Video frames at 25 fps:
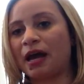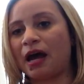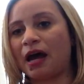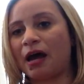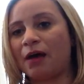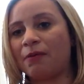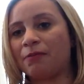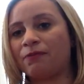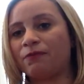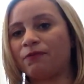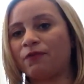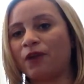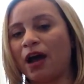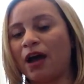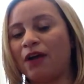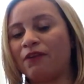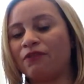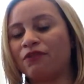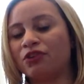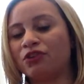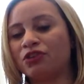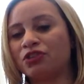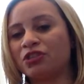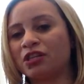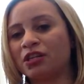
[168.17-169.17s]
I've
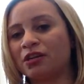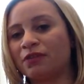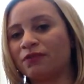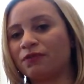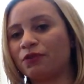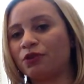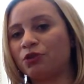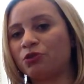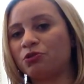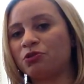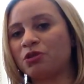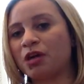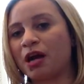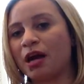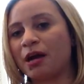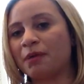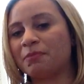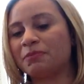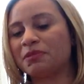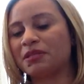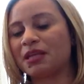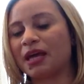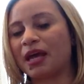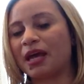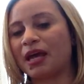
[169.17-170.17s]
used it a few
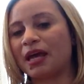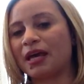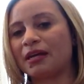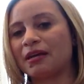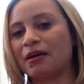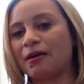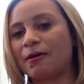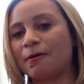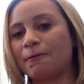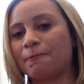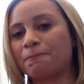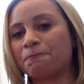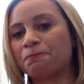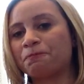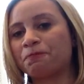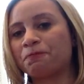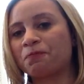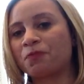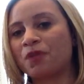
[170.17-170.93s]
times, and